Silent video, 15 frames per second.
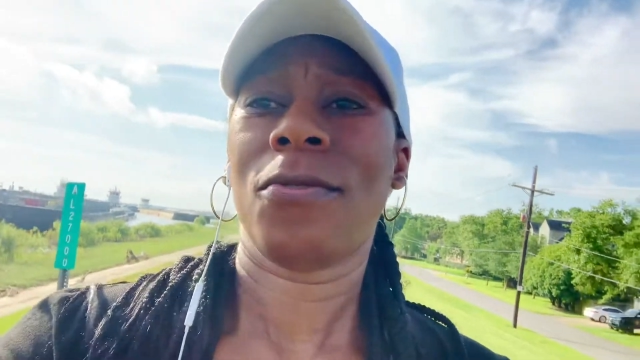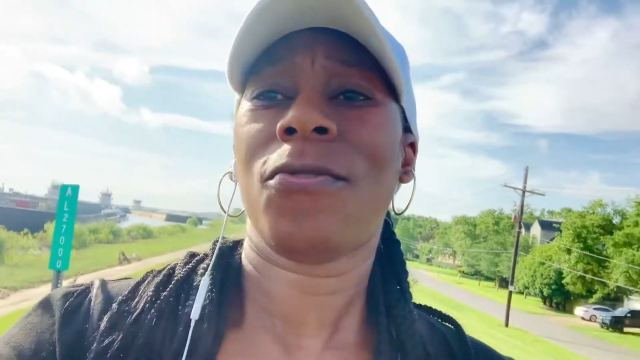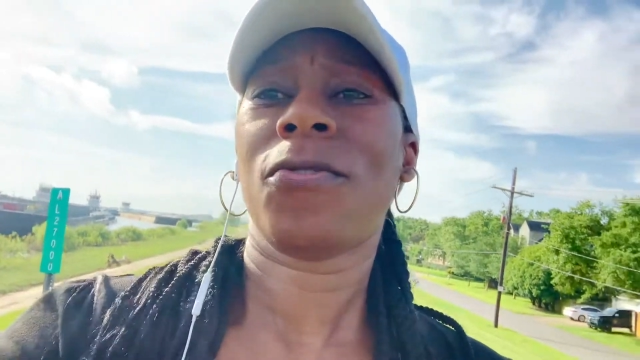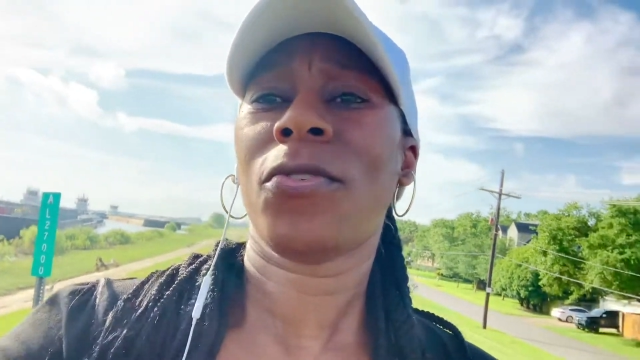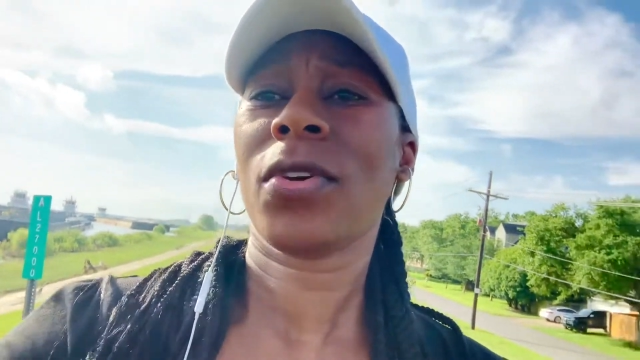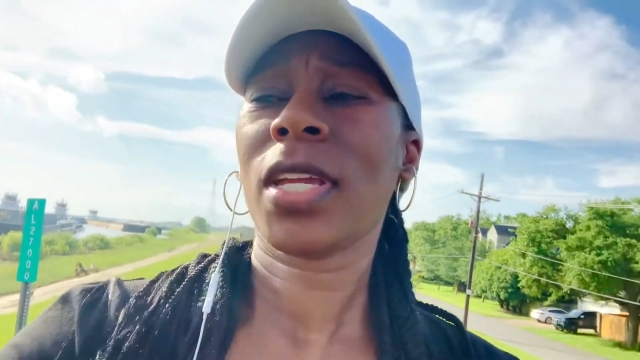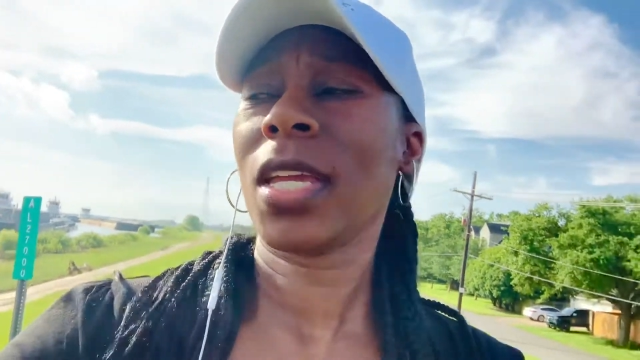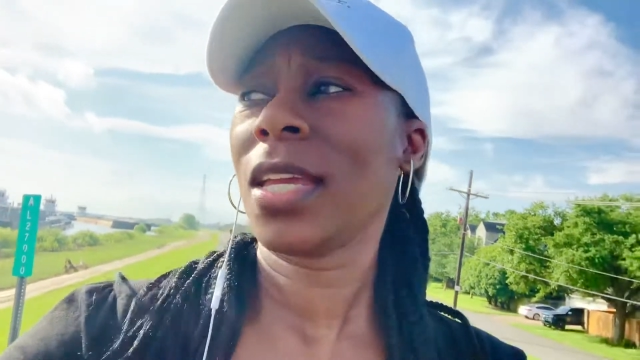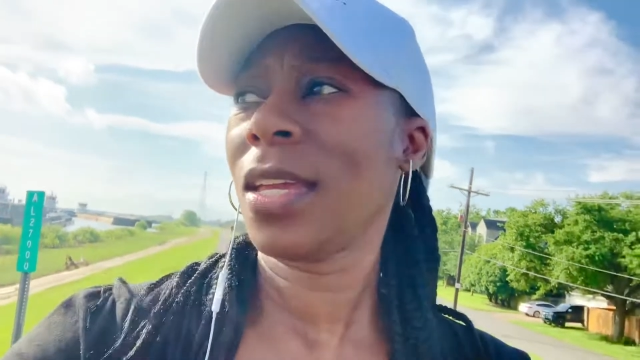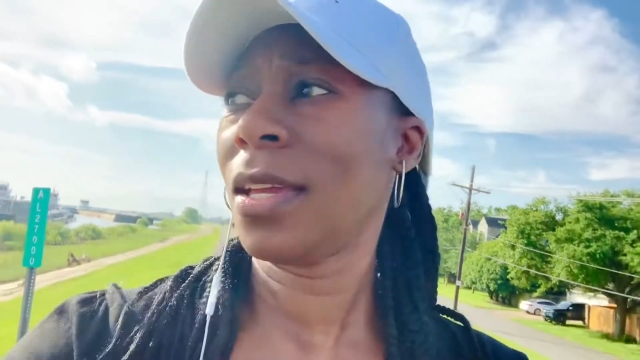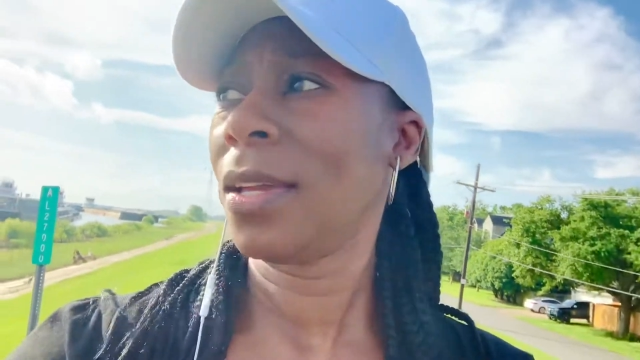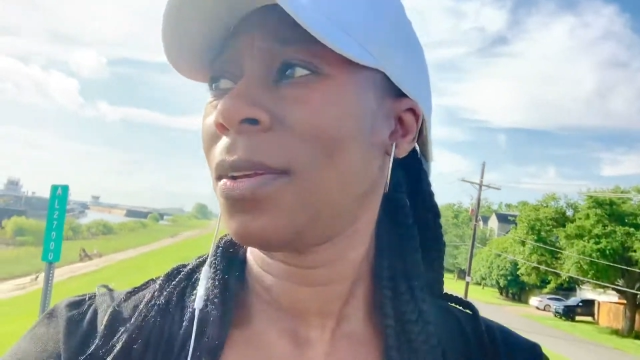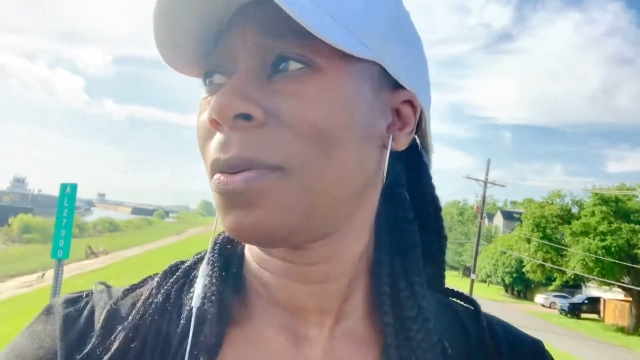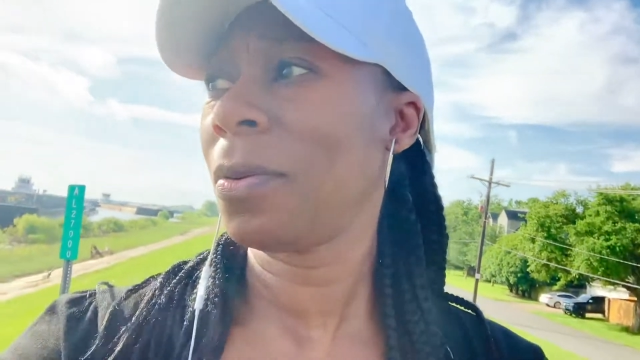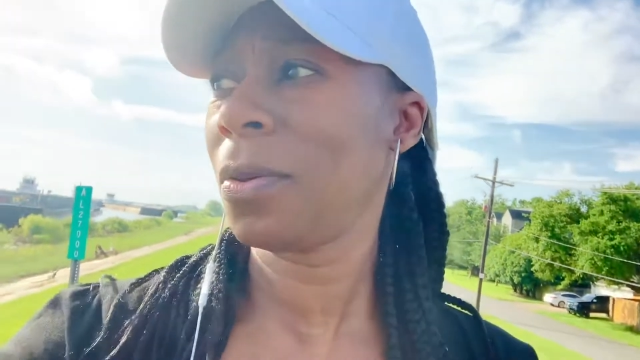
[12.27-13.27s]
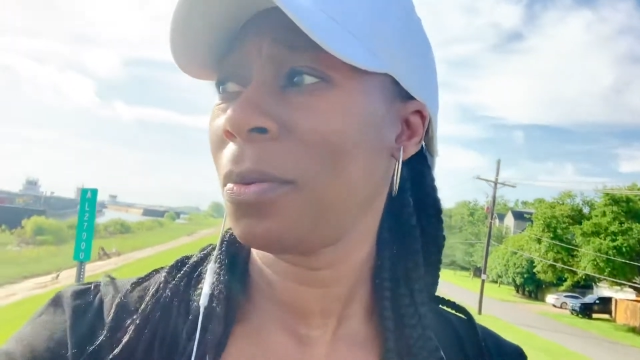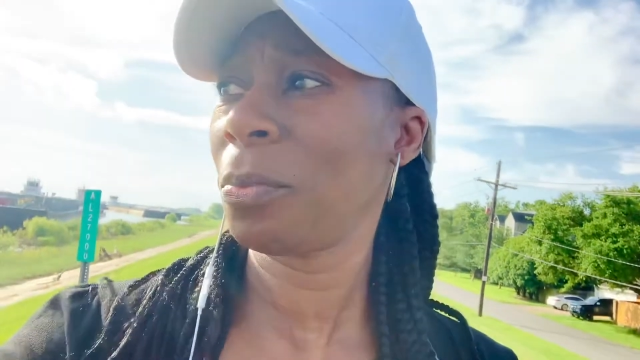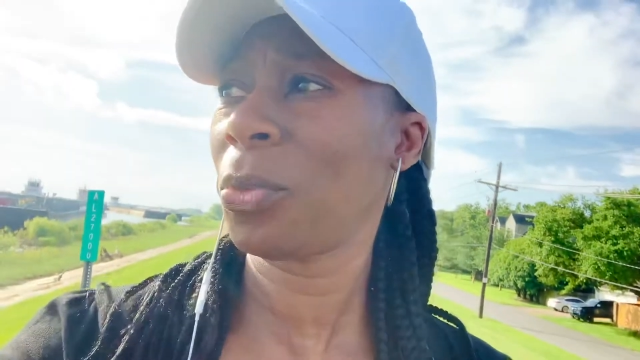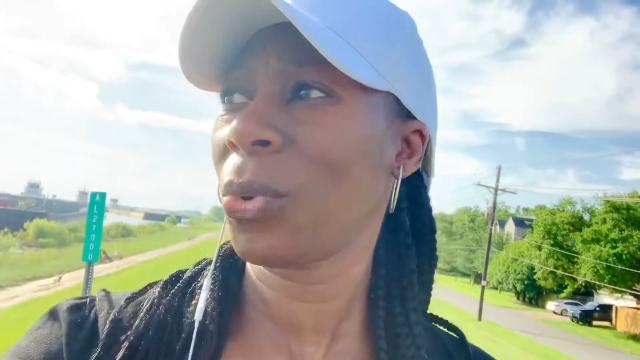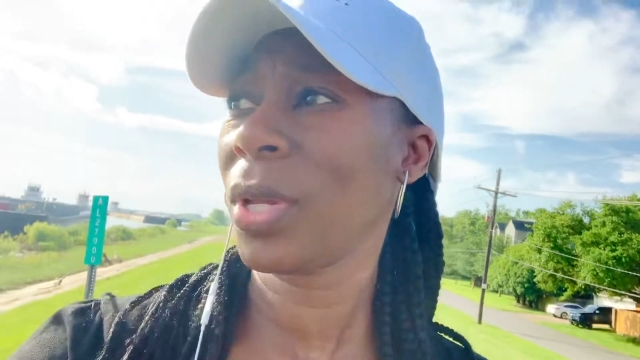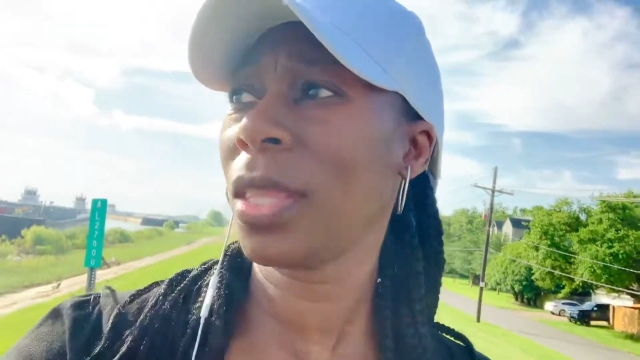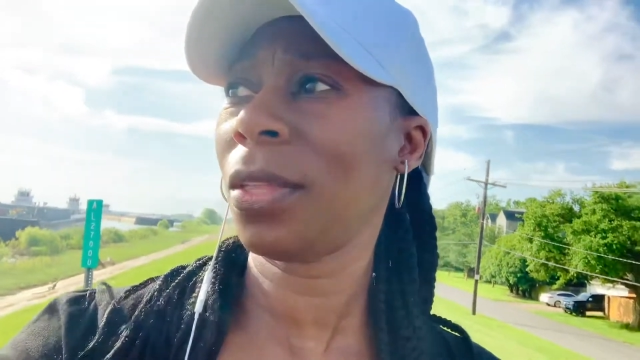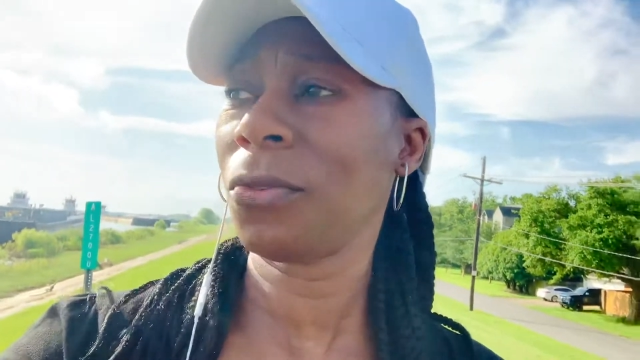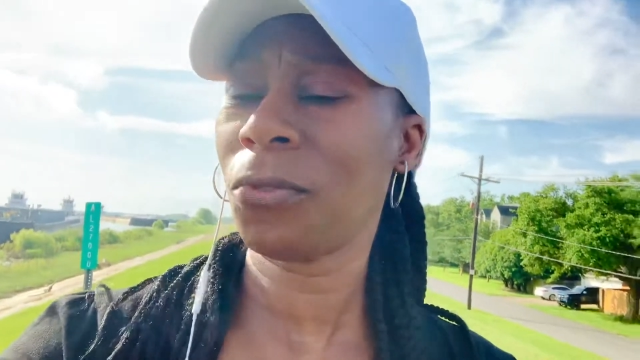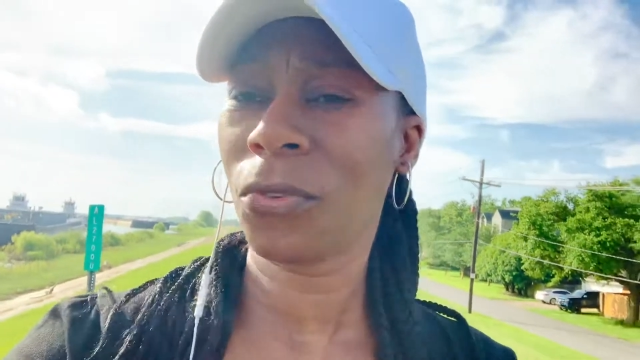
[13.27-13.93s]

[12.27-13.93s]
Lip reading: free, breathing